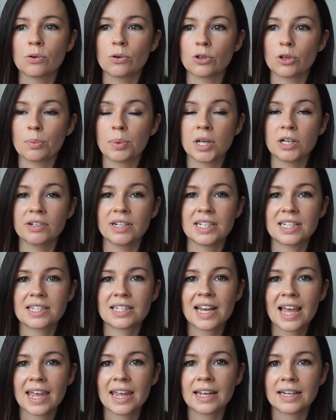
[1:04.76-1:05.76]
or your period is
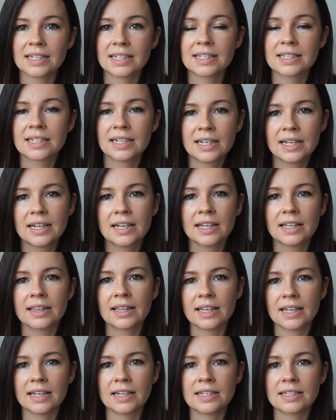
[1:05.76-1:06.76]
late,
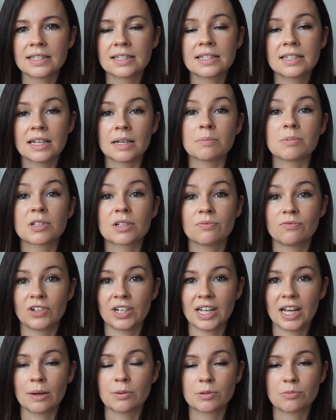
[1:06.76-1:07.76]
these tips can
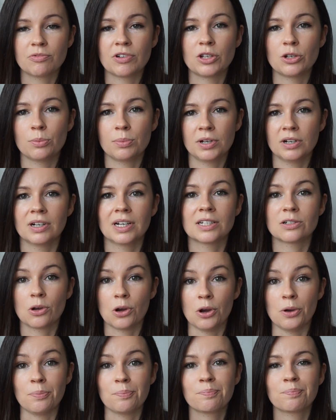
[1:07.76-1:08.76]
really help to bring your period
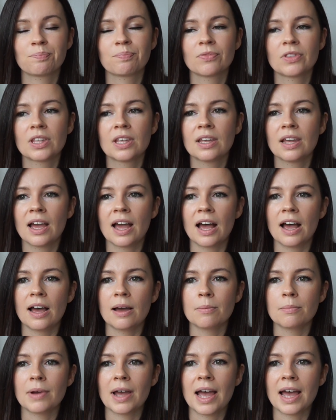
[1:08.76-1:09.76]
on.
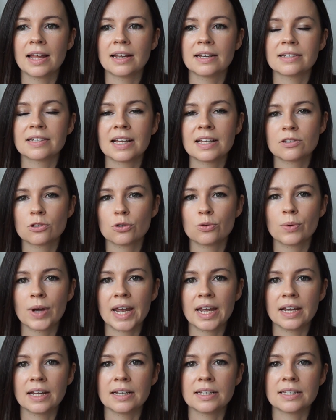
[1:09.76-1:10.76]
And as
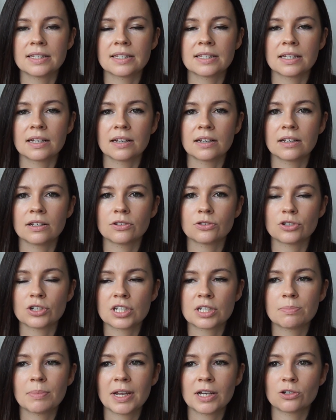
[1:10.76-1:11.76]
always,
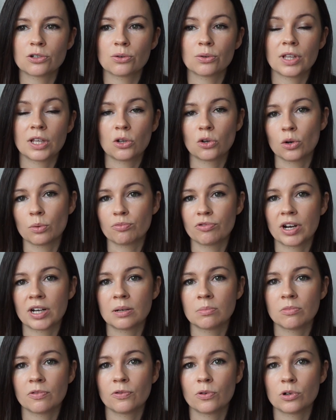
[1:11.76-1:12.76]
just make sure that you're not
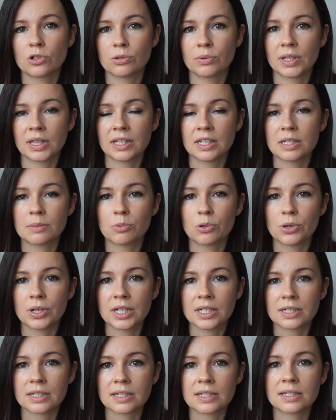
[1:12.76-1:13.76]
pregnant before doing these
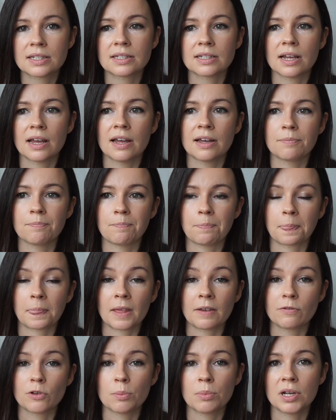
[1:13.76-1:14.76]
points.
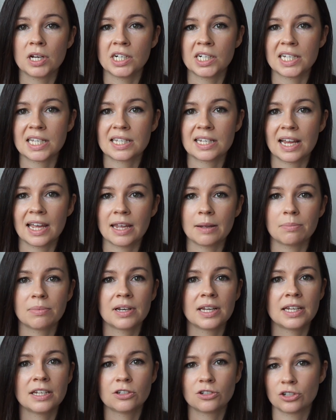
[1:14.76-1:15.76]
If your period is late,
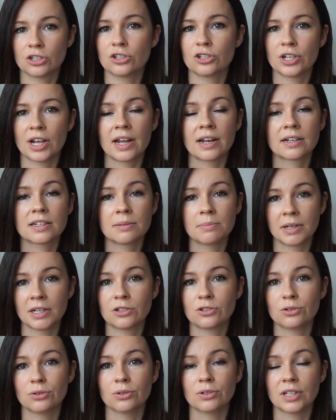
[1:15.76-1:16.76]
please just check to make
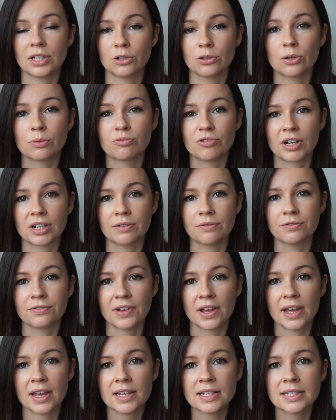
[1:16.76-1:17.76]
sure that you're not pregnant
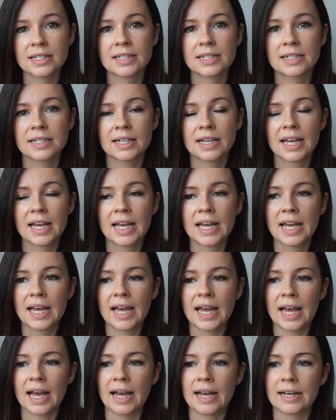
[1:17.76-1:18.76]
first.
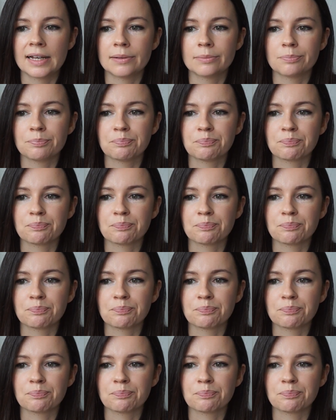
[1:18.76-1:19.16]
A